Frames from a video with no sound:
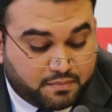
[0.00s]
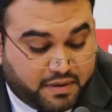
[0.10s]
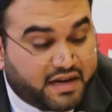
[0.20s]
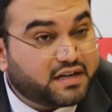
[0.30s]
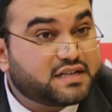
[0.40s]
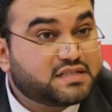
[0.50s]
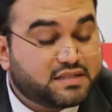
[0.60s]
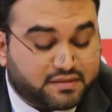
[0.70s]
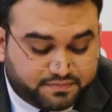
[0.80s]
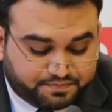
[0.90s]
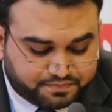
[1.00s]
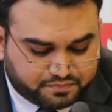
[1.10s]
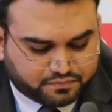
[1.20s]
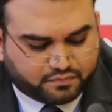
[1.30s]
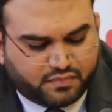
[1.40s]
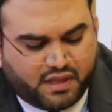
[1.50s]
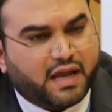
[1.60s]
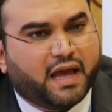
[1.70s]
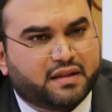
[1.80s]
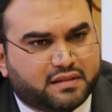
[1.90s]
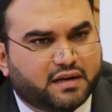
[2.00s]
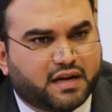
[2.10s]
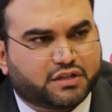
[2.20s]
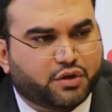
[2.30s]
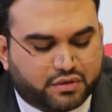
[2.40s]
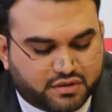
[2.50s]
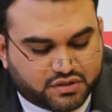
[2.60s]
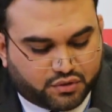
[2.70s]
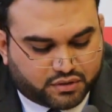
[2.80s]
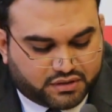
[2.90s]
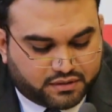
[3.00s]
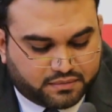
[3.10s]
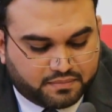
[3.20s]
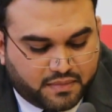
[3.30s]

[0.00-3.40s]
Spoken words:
Panelists, and they're not going in this order,